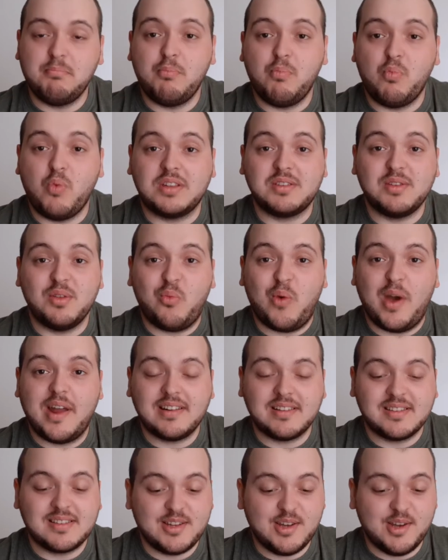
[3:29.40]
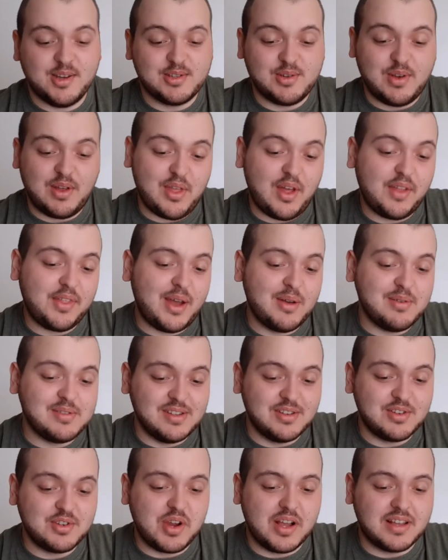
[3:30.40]
went to the wedding still. So I thought that was
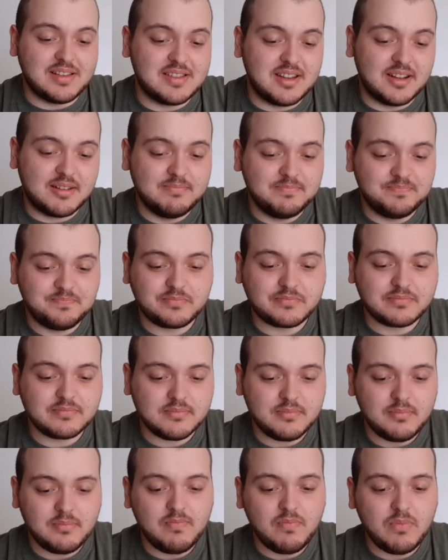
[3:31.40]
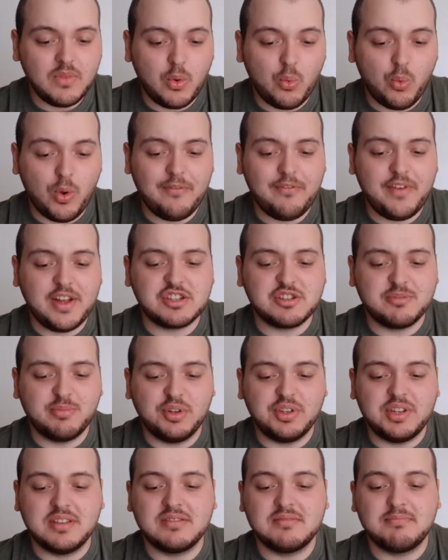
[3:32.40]
interesting. What
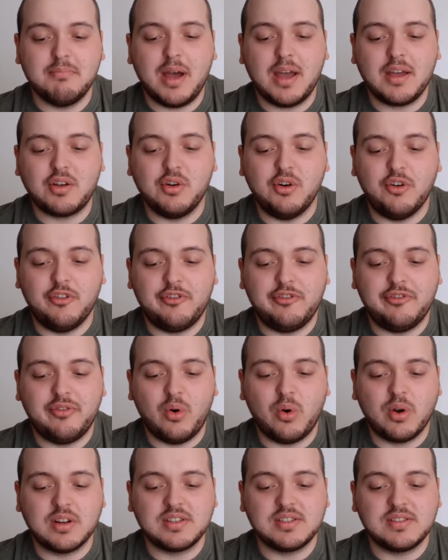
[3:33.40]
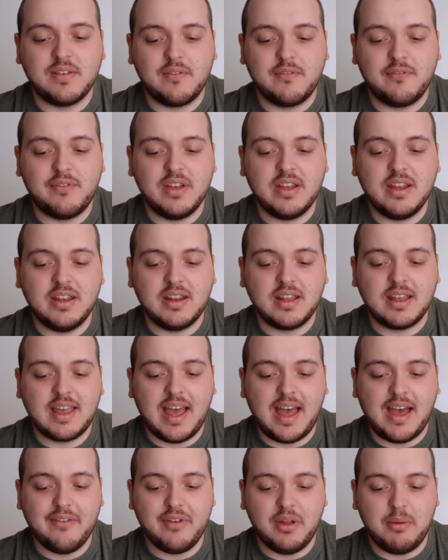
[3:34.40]
vegetable does Michael force feed
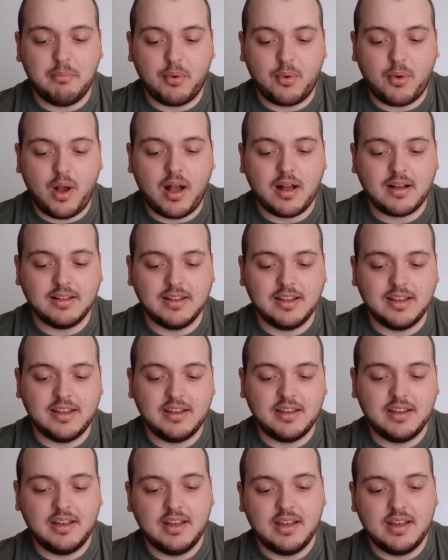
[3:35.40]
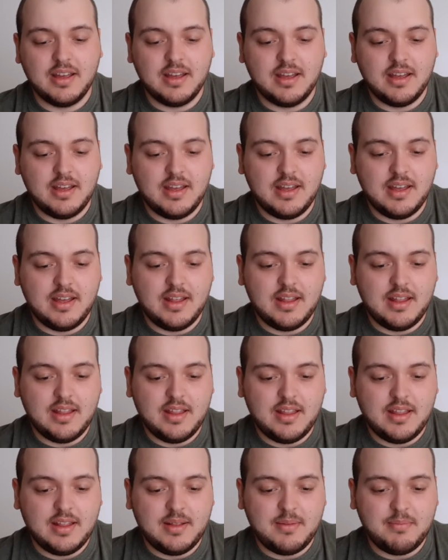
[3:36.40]
Kevin? Broccoli.
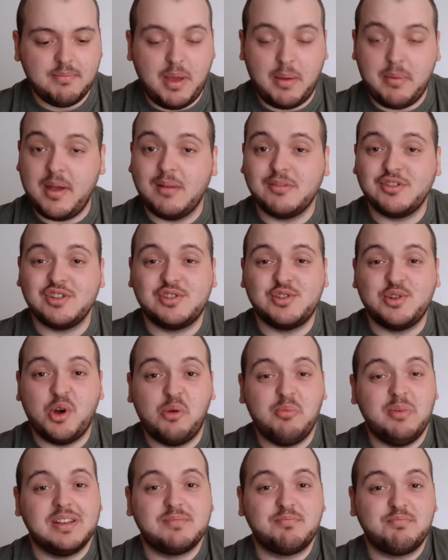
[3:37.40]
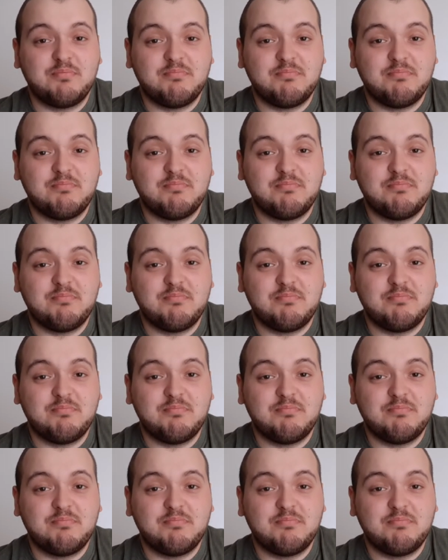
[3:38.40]
Maybe I just know my